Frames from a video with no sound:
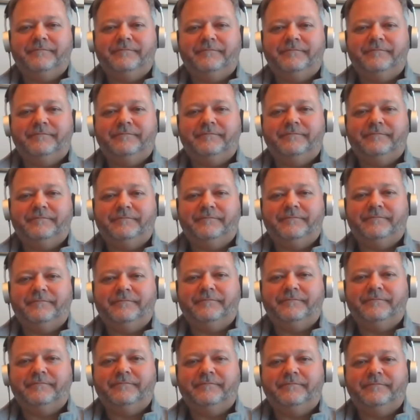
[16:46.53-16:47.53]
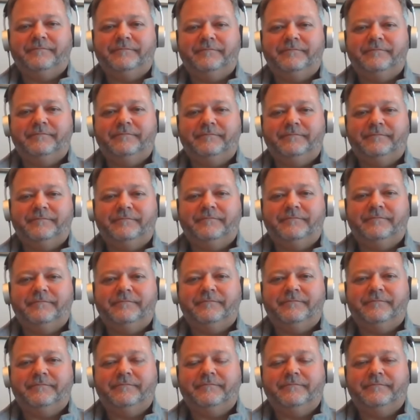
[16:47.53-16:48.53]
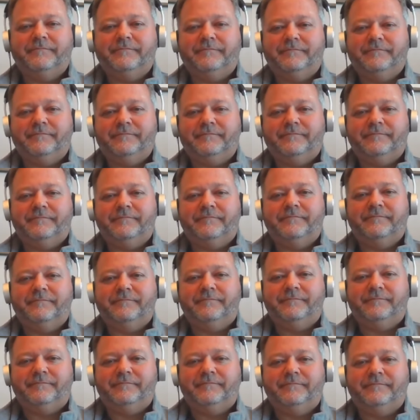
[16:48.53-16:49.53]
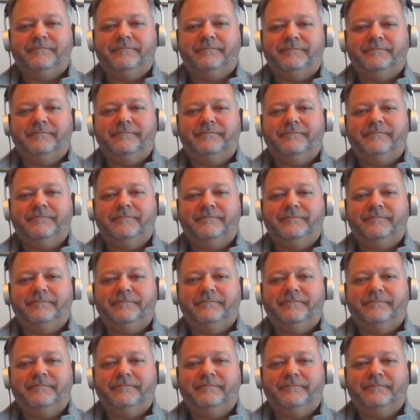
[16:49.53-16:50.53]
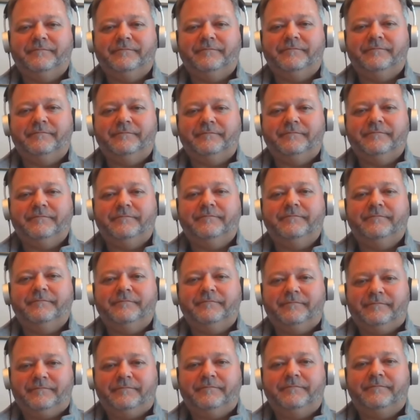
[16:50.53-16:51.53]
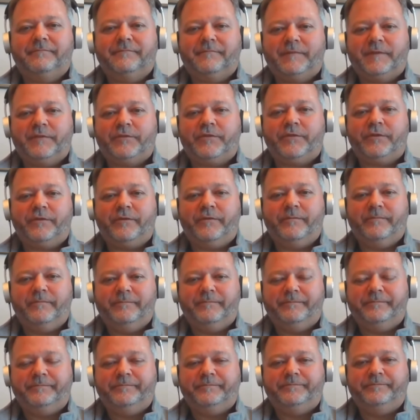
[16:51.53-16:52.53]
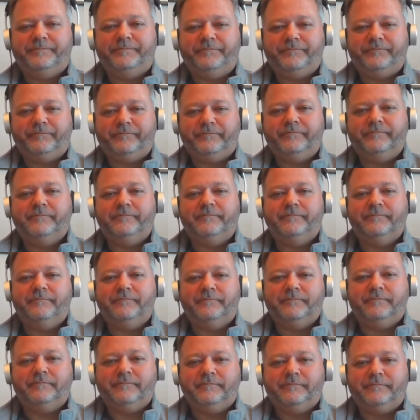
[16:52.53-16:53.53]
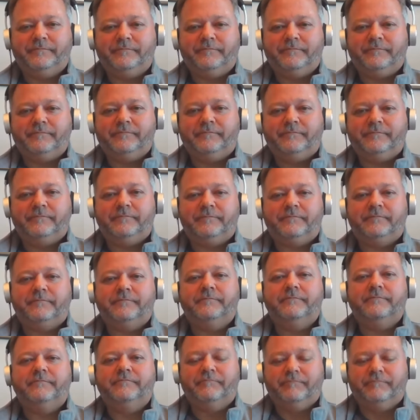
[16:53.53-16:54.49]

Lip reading: The person shown says nothing.